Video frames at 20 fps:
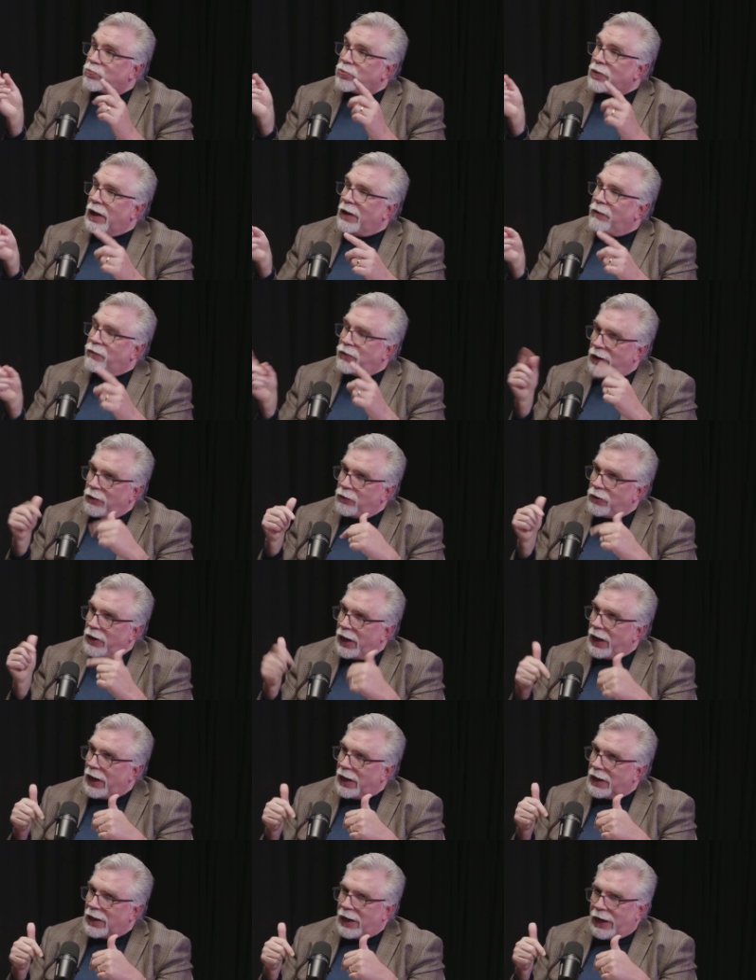If they would have
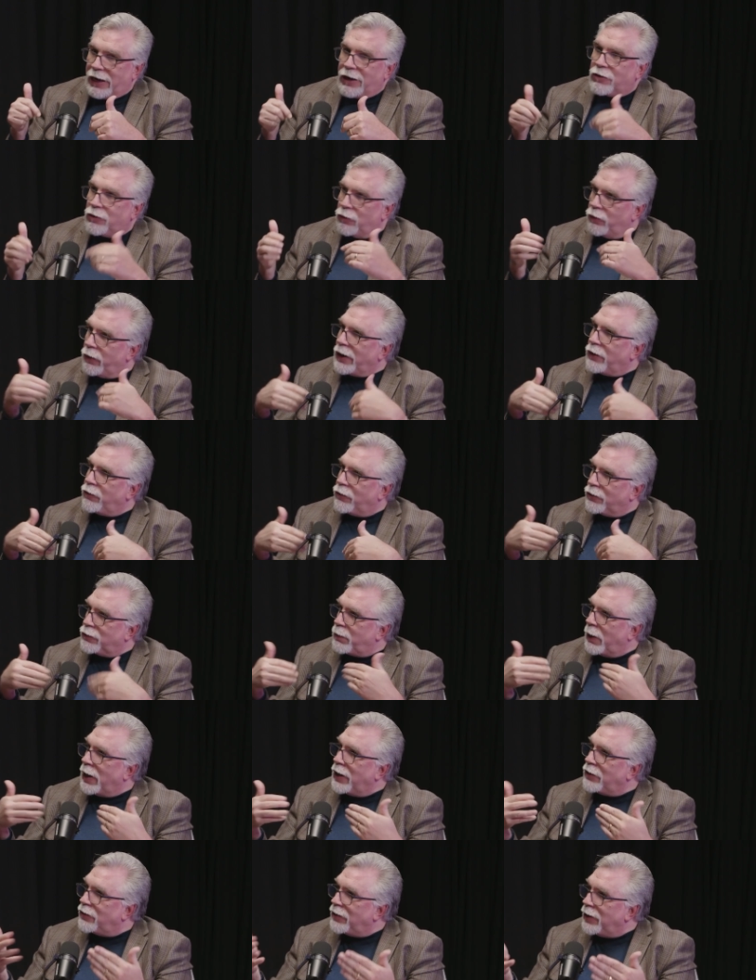had like the READI
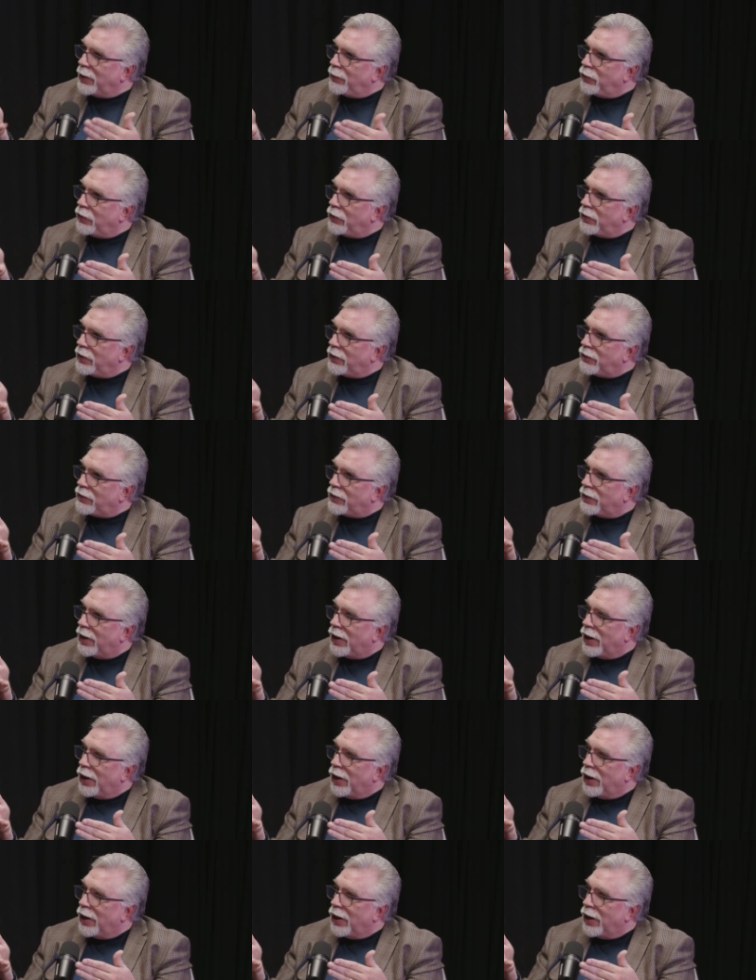Response team doing this,